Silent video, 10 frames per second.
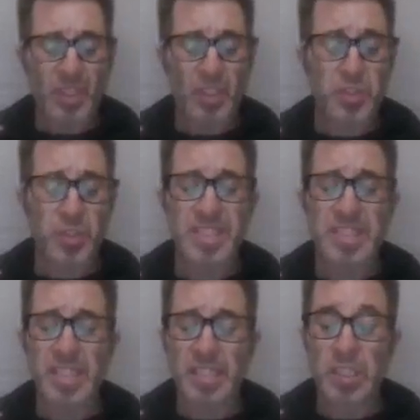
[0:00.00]
So as I
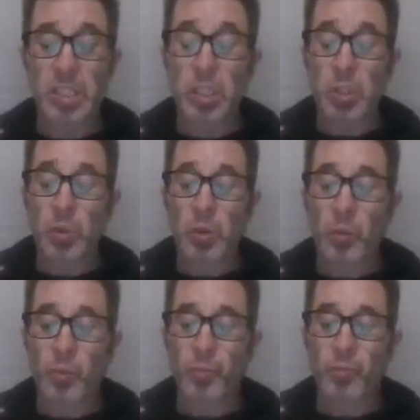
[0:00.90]
said,
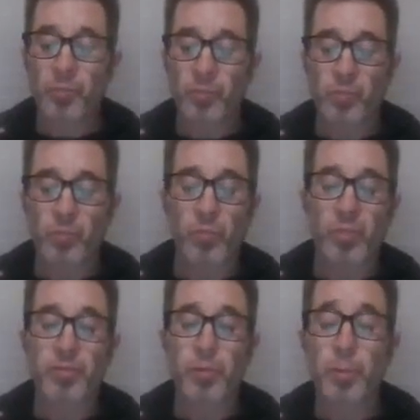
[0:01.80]

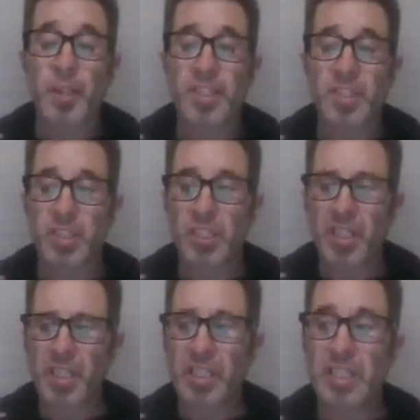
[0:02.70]
formulation is
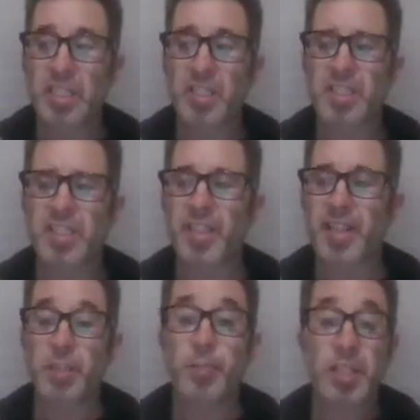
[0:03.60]
key. As a
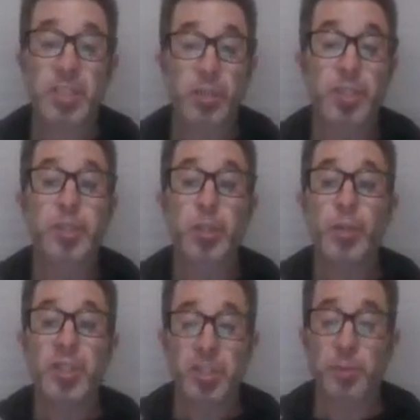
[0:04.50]
science-based, is there
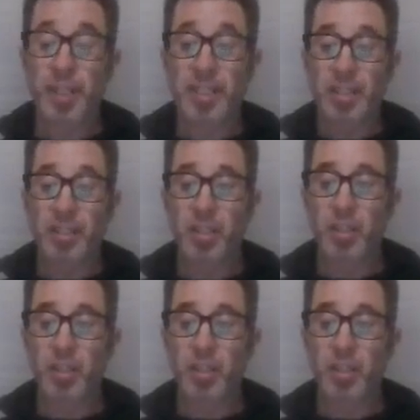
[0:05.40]
research behind it?